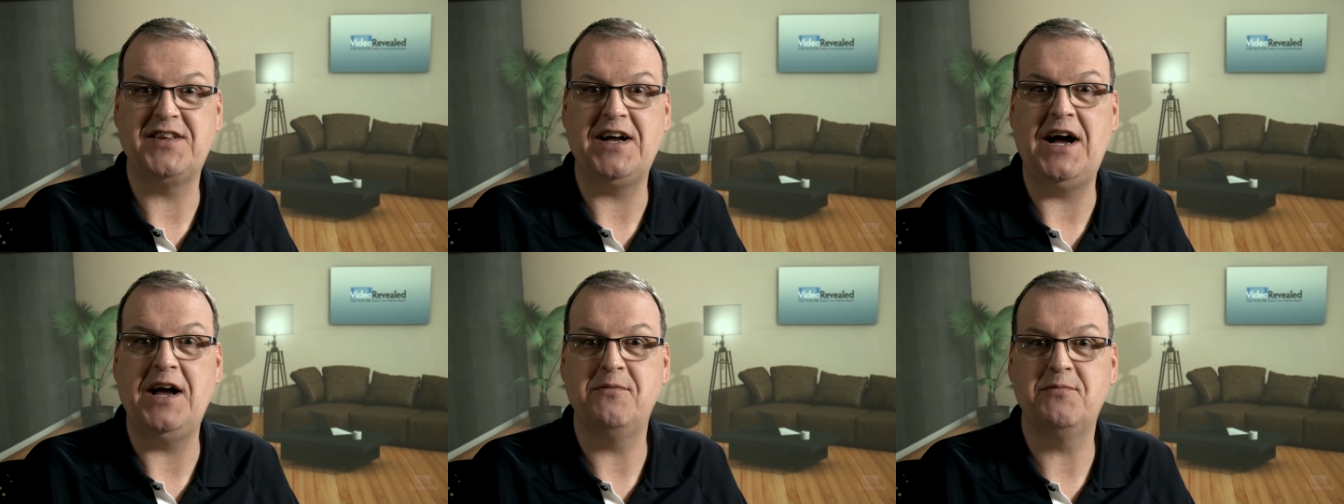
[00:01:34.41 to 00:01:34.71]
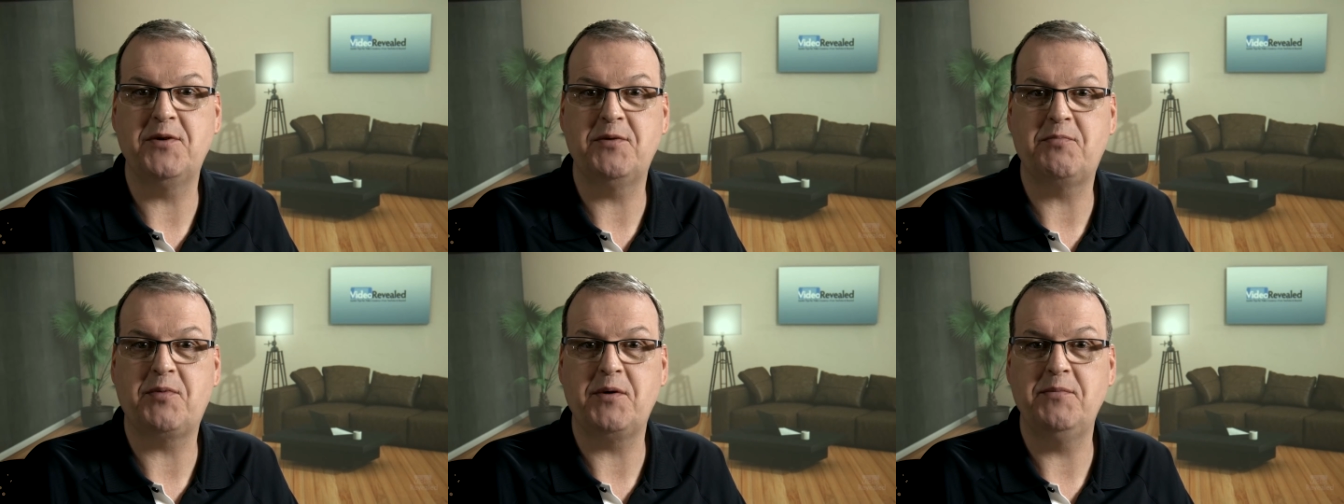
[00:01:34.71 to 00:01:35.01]
time
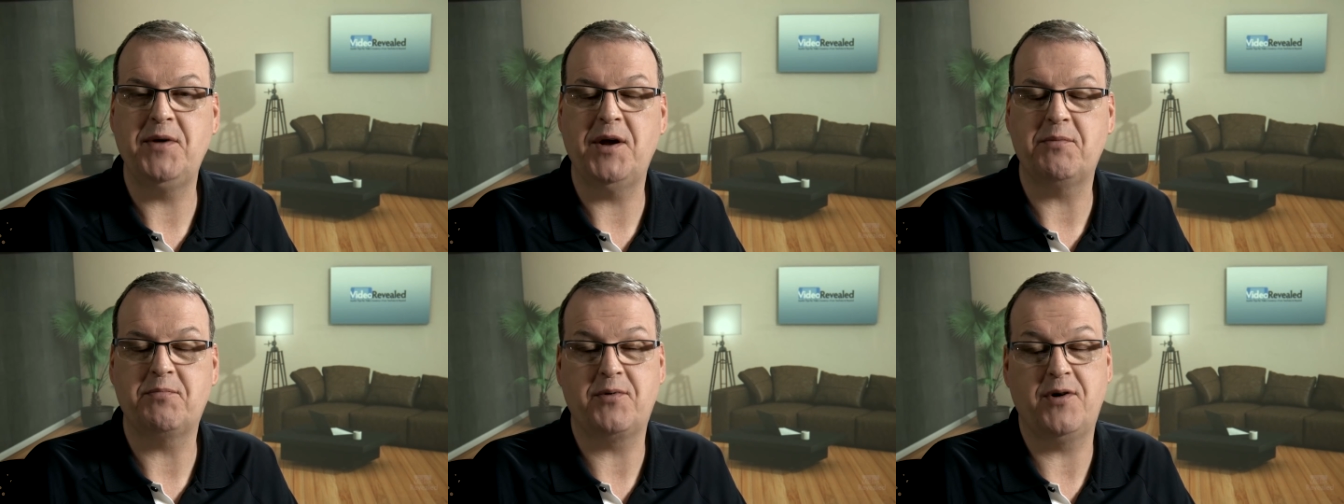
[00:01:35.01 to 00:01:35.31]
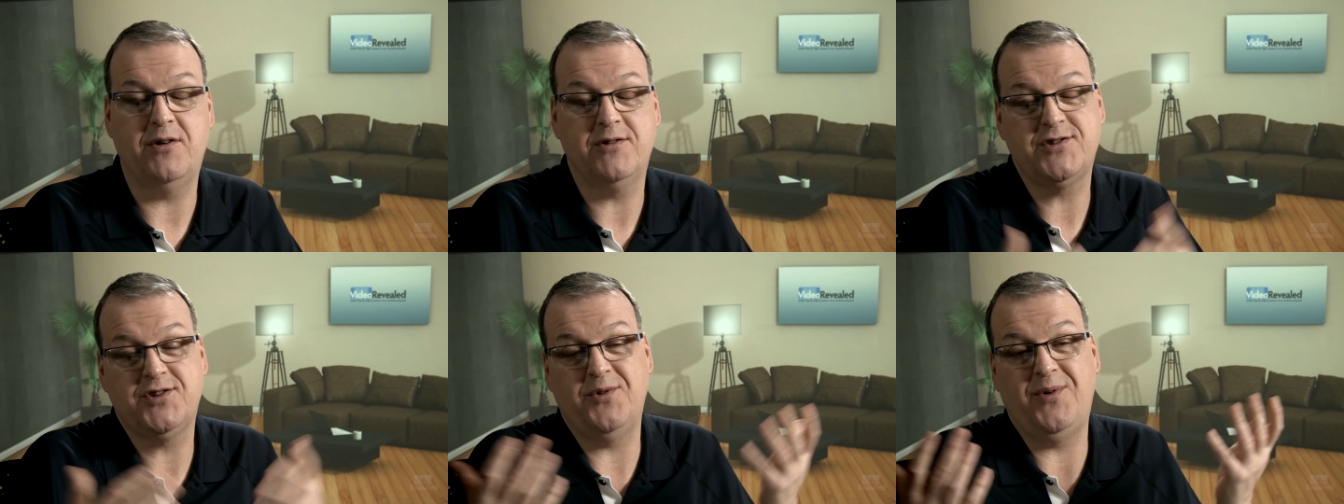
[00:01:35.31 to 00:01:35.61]
with Premiere
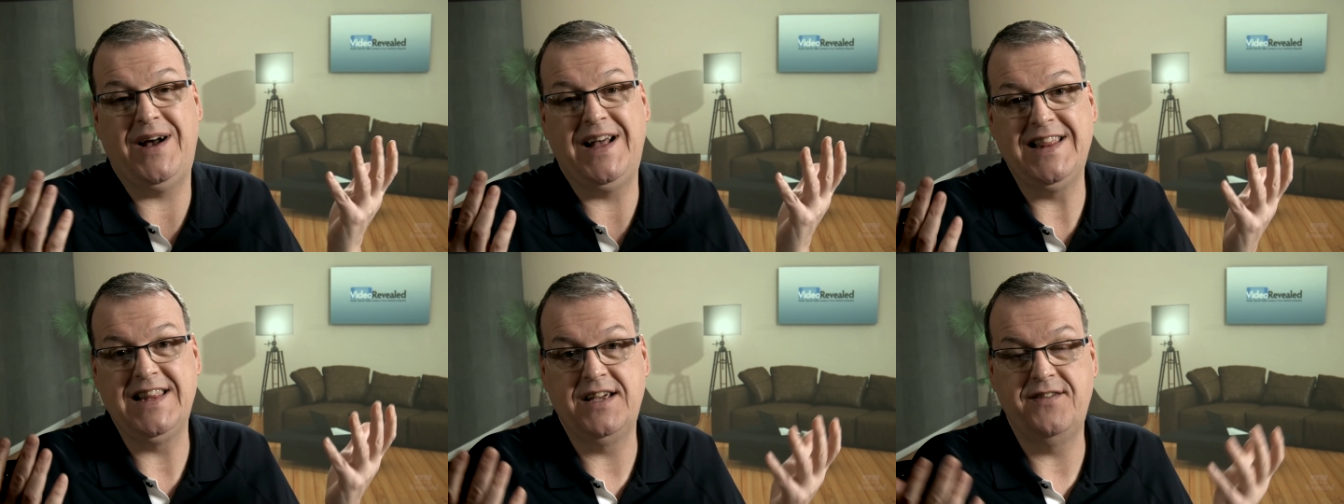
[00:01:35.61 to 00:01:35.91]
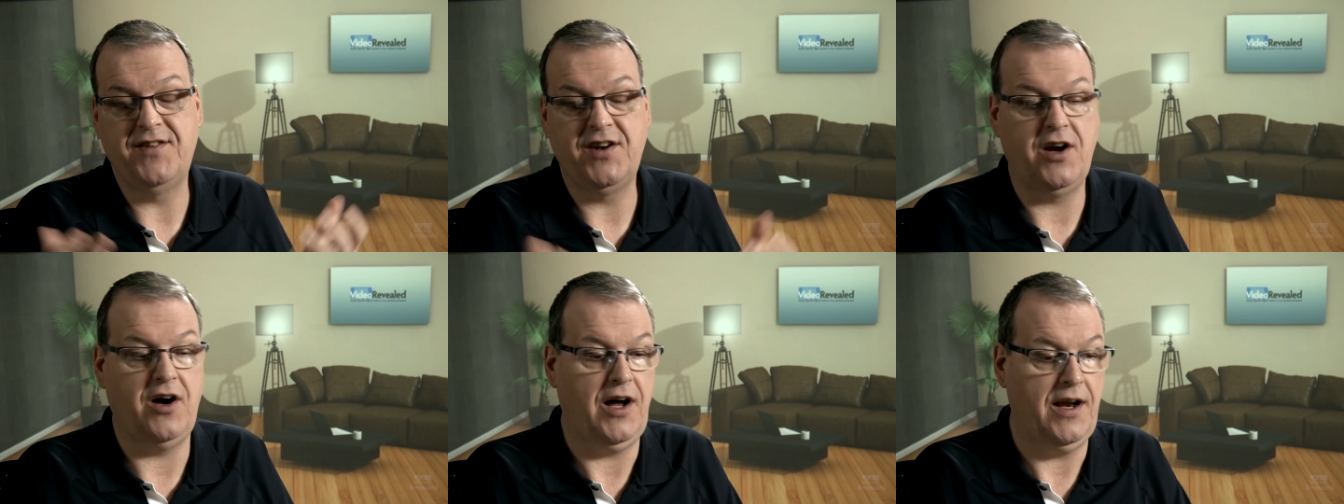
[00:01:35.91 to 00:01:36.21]
Pro, so I
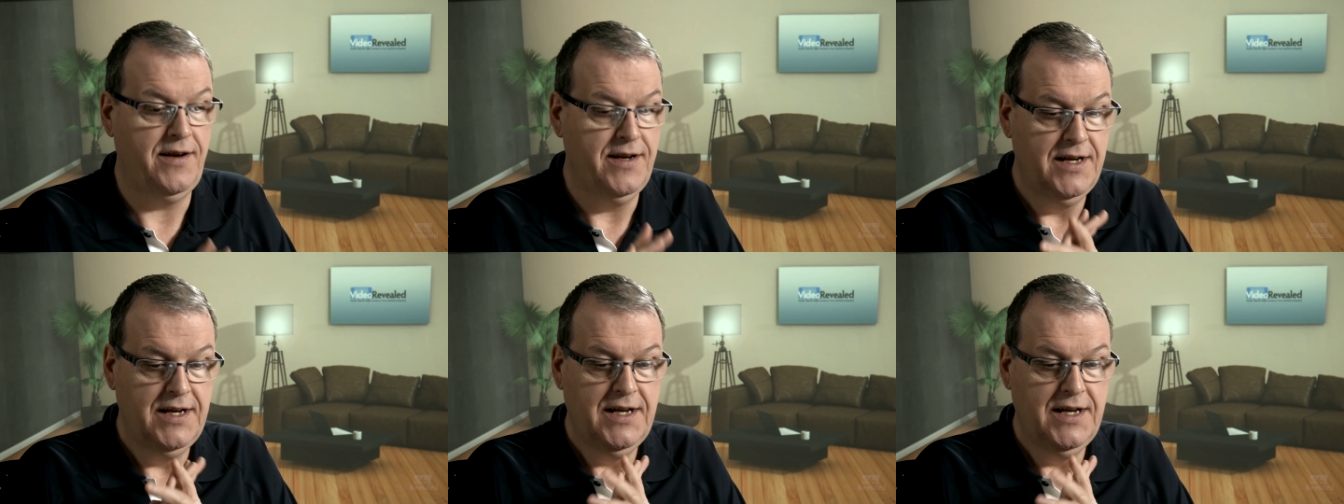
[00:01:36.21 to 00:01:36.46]
leave it on.